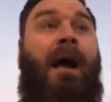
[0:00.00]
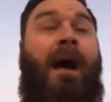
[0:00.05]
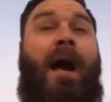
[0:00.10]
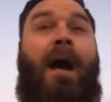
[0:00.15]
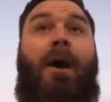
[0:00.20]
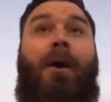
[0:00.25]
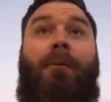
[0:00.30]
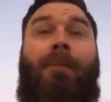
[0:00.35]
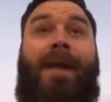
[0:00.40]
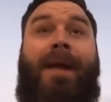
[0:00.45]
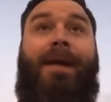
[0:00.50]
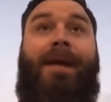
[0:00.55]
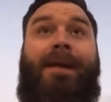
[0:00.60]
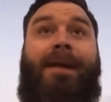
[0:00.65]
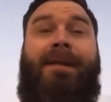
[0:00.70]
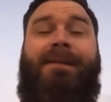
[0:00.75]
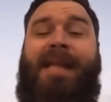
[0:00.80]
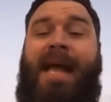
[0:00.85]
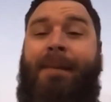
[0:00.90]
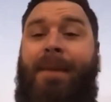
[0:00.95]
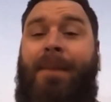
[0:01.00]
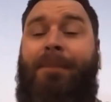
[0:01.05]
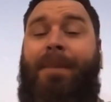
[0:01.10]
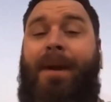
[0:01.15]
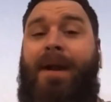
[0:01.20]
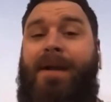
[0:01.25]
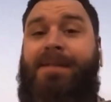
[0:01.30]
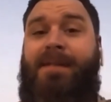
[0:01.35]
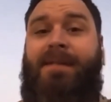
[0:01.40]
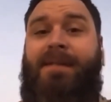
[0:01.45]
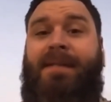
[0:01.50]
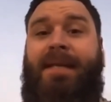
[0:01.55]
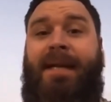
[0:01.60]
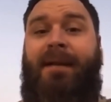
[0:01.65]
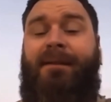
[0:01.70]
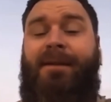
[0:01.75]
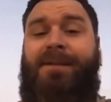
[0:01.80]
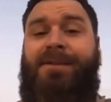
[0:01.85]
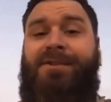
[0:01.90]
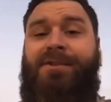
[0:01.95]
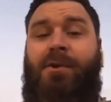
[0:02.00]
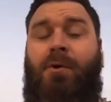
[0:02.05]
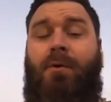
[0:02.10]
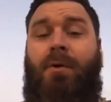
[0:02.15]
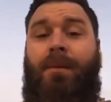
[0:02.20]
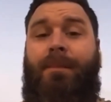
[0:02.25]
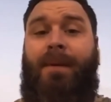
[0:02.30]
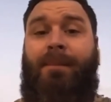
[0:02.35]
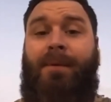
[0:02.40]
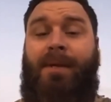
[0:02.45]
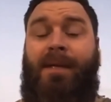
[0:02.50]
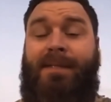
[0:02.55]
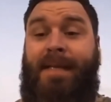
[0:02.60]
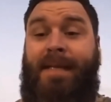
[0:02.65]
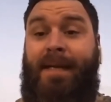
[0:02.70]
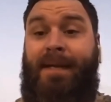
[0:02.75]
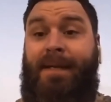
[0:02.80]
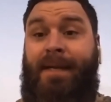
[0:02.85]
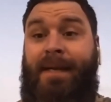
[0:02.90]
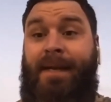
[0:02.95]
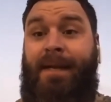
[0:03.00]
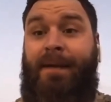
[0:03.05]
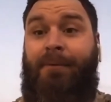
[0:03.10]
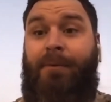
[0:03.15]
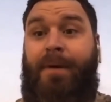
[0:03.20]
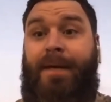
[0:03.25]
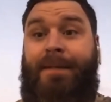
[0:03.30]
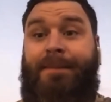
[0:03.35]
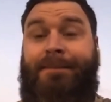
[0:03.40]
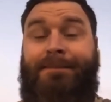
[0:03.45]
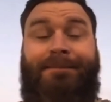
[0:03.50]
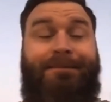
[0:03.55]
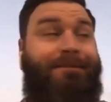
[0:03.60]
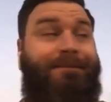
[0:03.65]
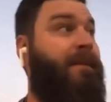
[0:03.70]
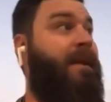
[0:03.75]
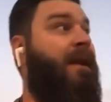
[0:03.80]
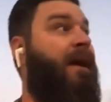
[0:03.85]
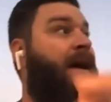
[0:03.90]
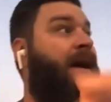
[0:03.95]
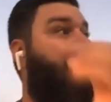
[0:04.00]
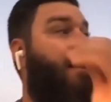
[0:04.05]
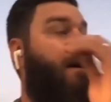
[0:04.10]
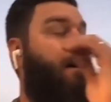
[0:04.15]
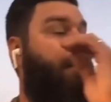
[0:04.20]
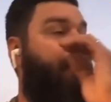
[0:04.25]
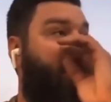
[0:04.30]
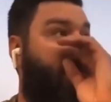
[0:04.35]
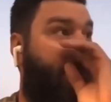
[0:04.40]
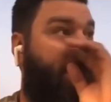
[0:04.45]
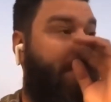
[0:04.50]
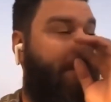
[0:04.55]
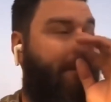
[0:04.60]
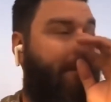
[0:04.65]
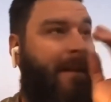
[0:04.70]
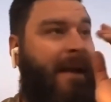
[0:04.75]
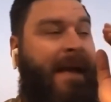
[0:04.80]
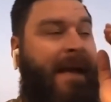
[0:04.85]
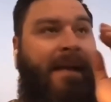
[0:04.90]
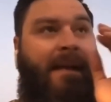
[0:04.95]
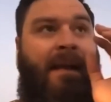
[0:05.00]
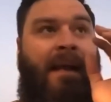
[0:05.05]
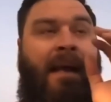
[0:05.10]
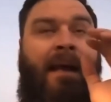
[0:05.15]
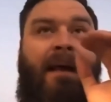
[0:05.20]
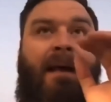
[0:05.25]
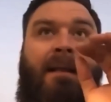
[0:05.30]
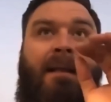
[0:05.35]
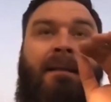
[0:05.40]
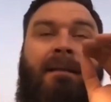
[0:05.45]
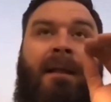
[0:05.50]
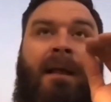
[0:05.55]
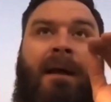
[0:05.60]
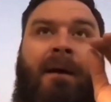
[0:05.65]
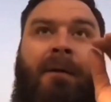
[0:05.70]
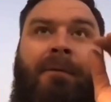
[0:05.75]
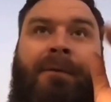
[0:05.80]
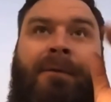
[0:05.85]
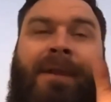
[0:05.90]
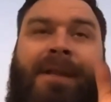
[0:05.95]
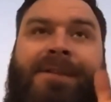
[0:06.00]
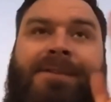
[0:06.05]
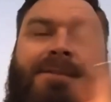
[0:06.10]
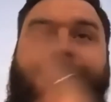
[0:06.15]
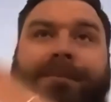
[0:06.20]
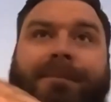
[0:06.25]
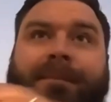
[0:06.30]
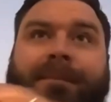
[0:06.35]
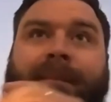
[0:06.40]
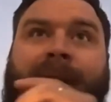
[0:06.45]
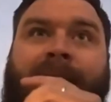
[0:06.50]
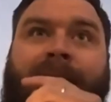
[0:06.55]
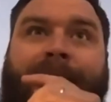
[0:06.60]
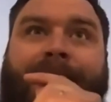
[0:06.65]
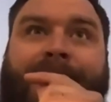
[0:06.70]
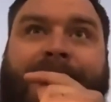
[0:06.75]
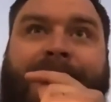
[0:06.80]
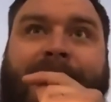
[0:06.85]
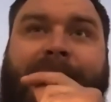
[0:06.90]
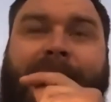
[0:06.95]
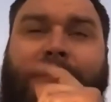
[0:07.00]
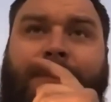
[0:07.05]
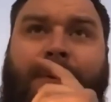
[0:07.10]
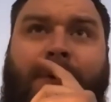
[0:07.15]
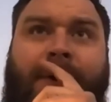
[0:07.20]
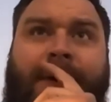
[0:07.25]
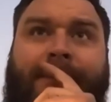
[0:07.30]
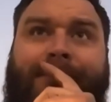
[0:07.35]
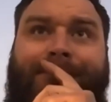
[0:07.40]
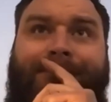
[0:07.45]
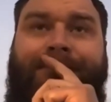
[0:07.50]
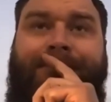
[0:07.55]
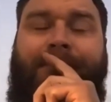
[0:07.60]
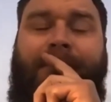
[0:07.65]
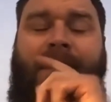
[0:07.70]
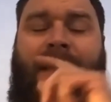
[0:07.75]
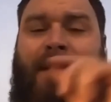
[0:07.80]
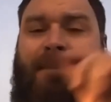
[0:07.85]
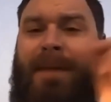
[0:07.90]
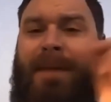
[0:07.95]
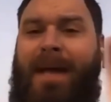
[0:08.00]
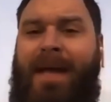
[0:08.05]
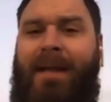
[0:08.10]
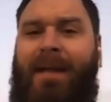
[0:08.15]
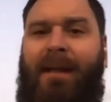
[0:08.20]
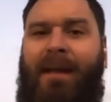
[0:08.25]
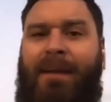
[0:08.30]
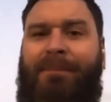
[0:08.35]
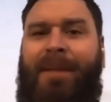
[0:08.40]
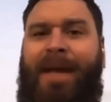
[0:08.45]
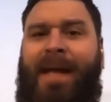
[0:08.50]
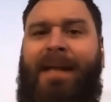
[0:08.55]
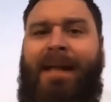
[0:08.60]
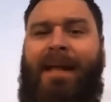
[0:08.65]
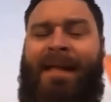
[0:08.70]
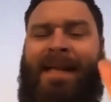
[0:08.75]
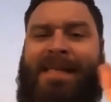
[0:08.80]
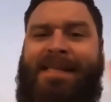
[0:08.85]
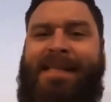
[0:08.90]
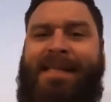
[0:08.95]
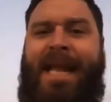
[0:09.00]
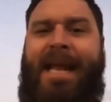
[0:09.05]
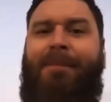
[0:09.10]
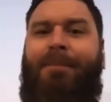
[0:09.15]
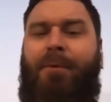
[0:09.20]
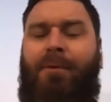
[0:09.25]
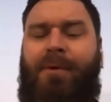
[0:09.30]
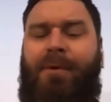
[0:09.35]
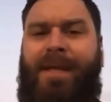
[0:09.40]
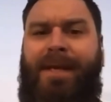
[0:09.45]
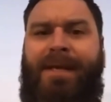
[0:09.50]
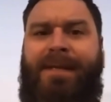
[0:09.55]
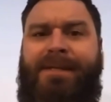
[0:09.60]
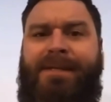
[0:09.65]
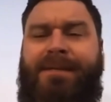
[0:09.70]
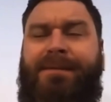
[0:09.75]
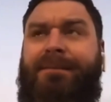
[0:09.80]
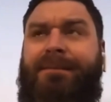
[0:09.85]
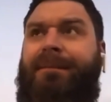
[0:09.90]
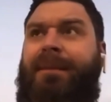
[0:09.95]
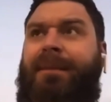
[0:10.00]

Oh my goodness. I'm embarrassed to tell this story, but I'm going to tell you anyway. And on this particular point, I'm not an example, kids.